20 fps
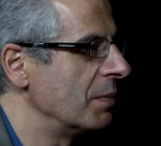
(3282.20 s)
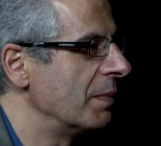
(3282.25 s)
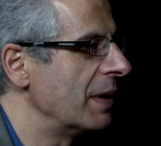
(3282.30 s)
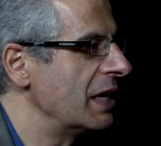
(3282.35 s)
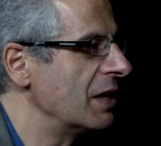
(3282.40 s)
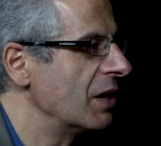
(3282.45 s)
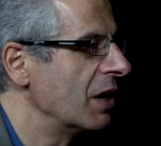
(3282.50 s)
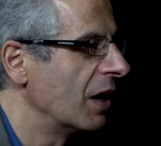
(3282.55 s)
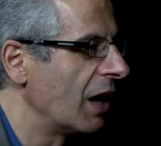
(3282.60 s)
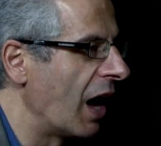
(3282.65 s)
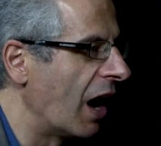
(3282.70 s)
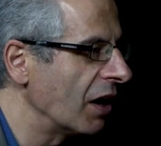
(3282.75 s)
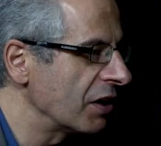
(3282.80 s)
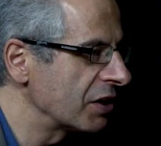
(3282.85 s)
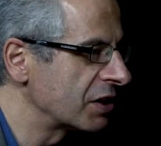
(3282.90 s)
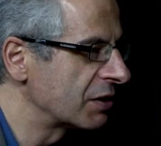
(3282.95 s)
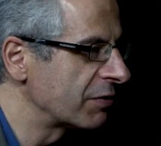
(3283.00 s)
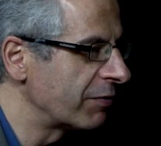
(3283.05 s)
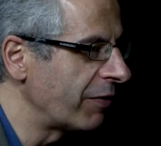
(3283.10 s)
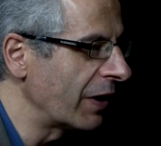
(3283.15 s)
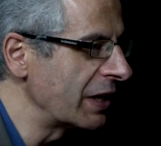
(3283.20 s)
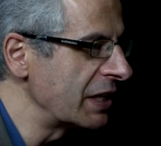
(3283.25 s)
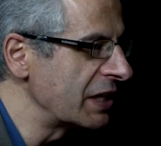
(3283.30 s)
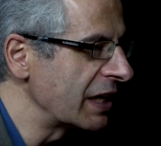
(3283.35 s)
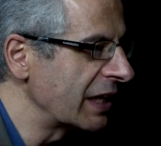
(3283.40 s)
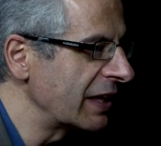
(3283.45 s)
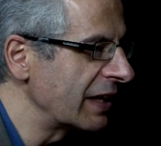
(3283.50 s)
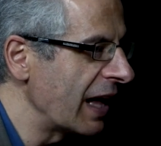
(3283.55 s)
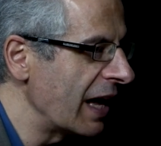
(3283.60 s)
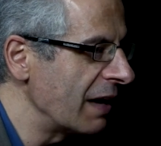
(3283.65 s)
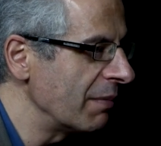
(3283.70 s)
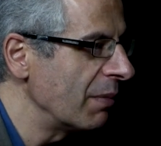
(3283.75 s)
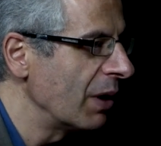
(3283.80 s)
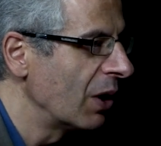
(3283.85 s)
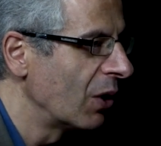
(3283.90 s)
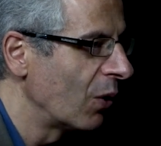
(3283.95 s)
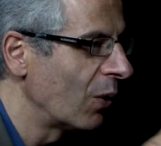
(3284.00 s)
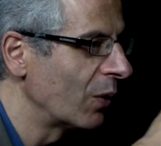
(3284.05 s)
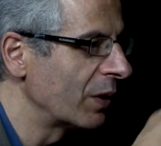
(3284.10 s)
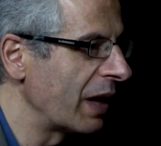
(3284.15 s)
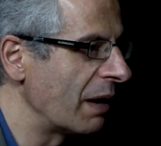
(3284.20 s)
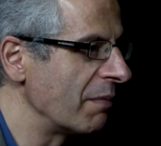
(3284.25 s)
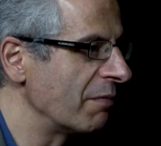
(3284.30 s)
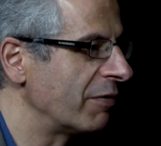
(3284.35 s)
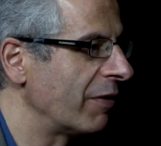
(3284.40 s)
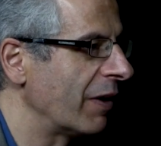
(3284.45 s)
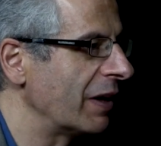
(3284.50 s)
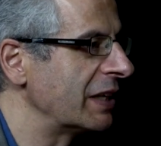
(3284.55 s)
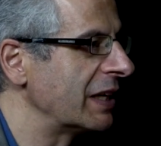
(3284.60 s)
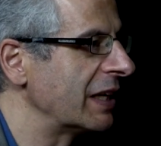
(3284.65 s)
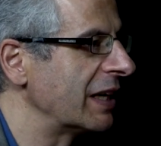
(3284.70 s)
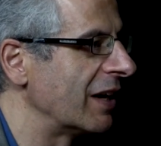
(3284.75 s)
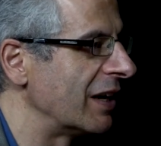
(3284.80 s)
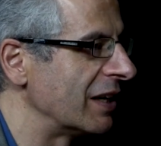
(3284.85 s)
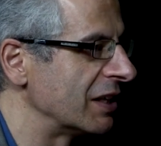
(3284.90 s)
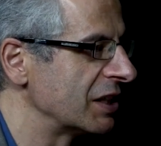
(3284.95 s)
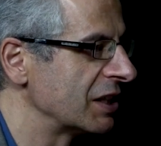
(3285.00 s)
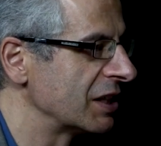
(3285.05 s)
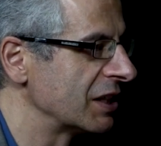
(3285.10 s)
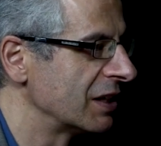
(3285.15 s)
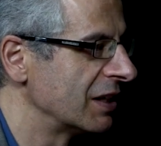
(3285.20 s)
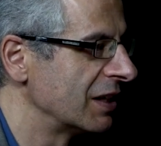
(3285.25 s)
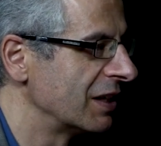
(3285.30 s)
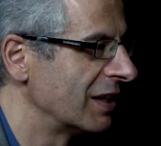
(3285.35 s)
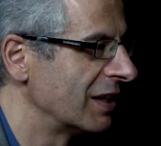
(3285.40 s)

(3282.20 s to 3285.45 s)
do you mean us finding them or them finding us?